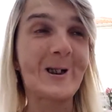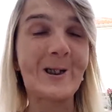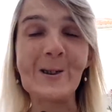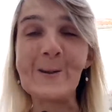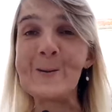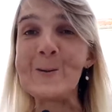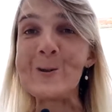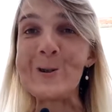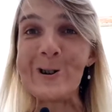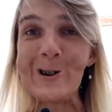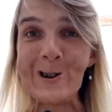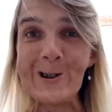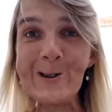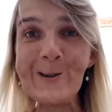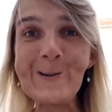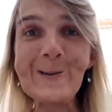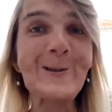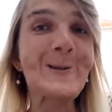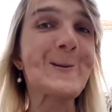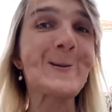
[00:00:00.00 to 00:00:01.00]
So all of
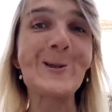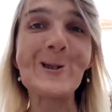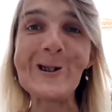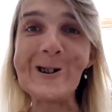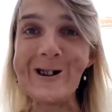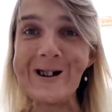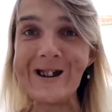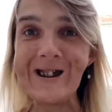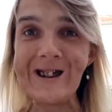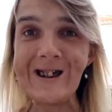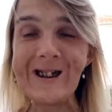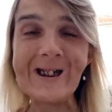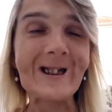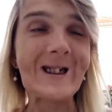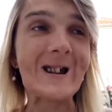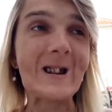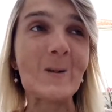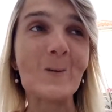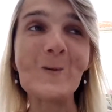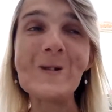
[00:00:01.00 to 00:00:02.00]
those authorities
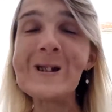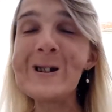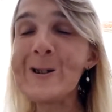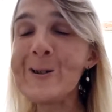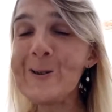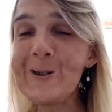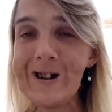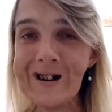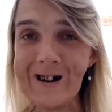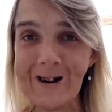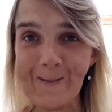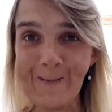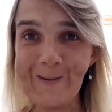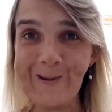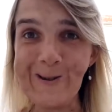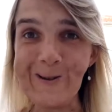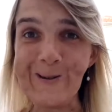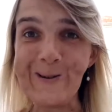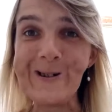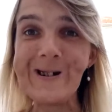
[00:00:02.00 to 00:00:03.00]
that we look up
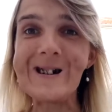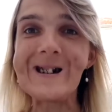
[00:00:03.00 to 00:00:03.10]
to,